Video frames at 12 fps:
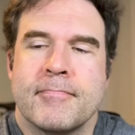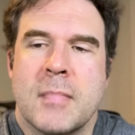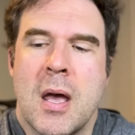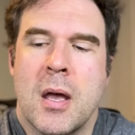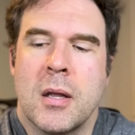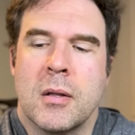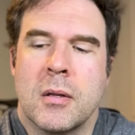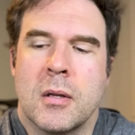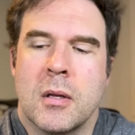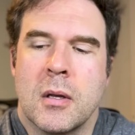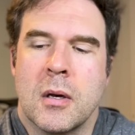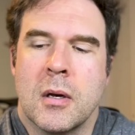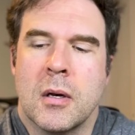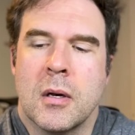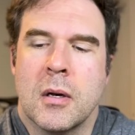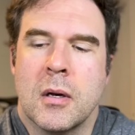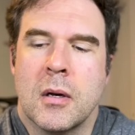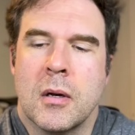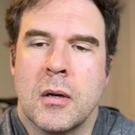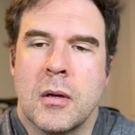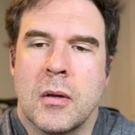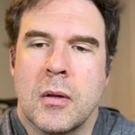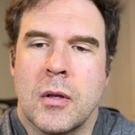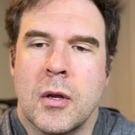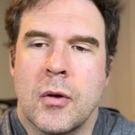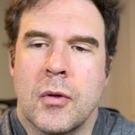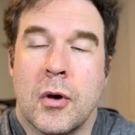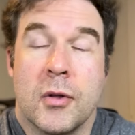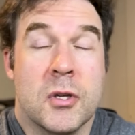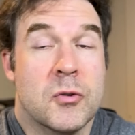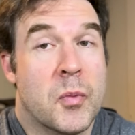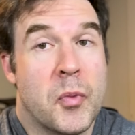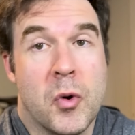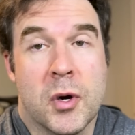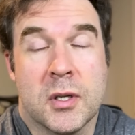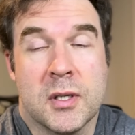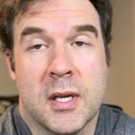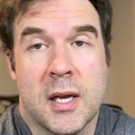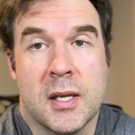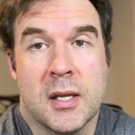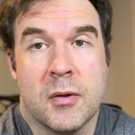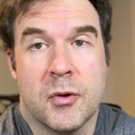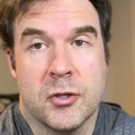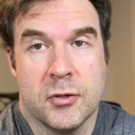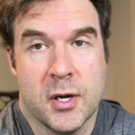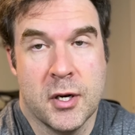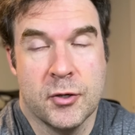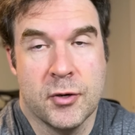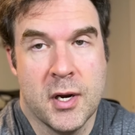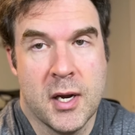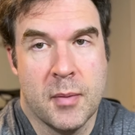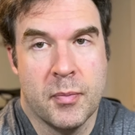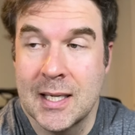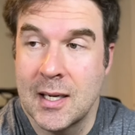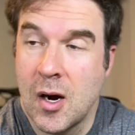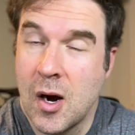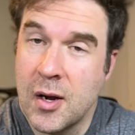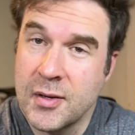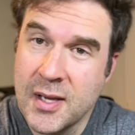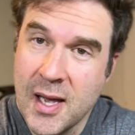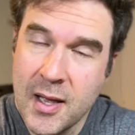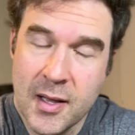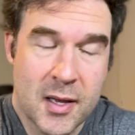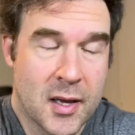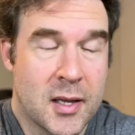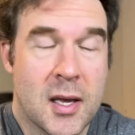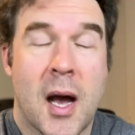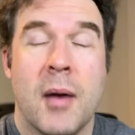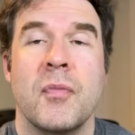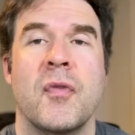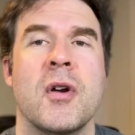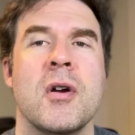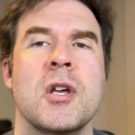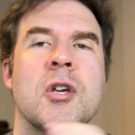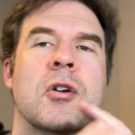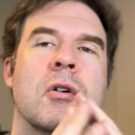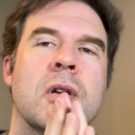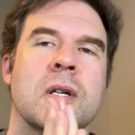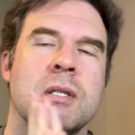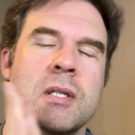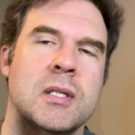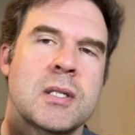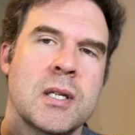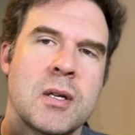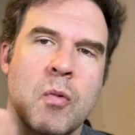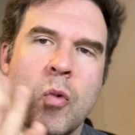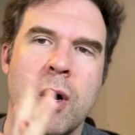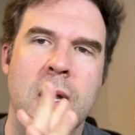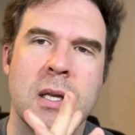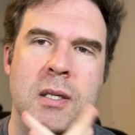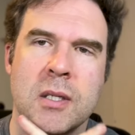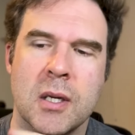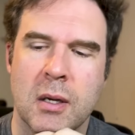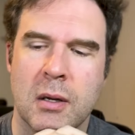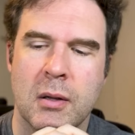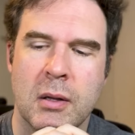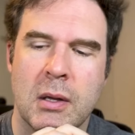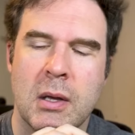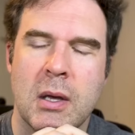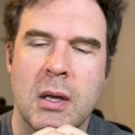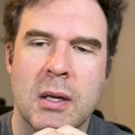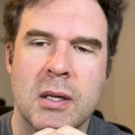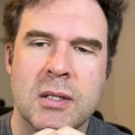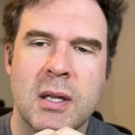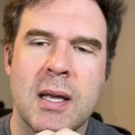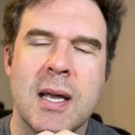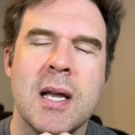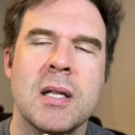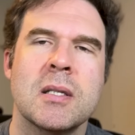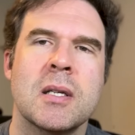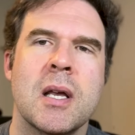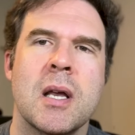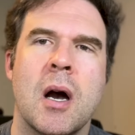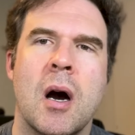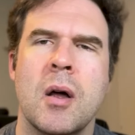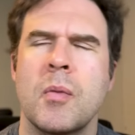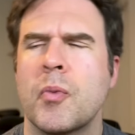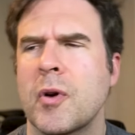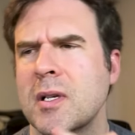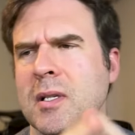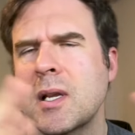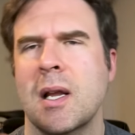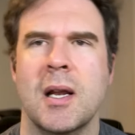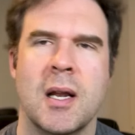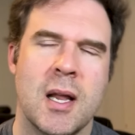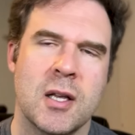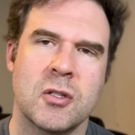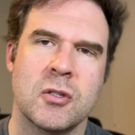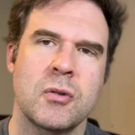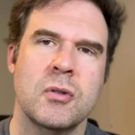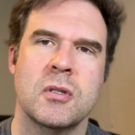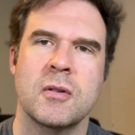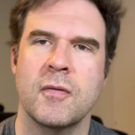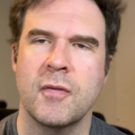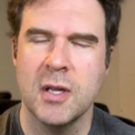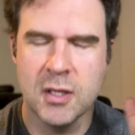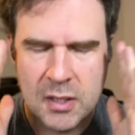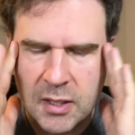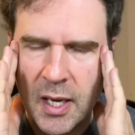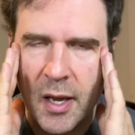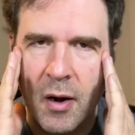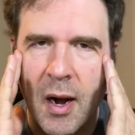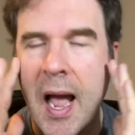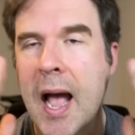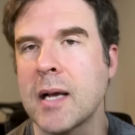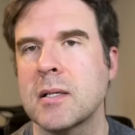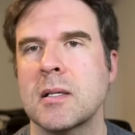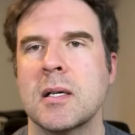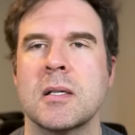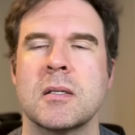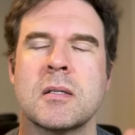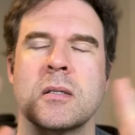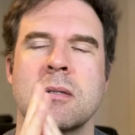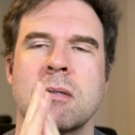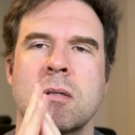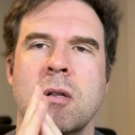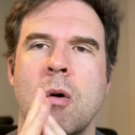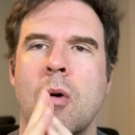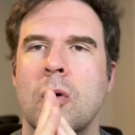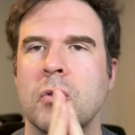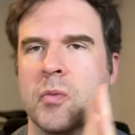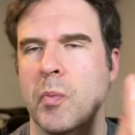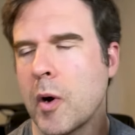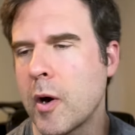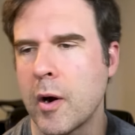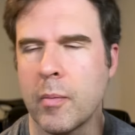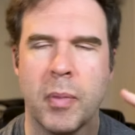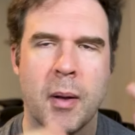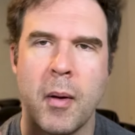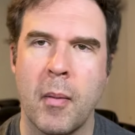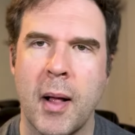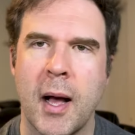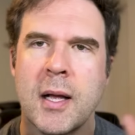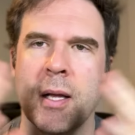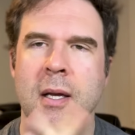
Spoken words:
and all these reports saying that they were trying to trade up. Or is that like, I'm very curious to see what is gonna, because they can't say unprecedented, exclusive, insider access, no holds barred, blah, blah, blah.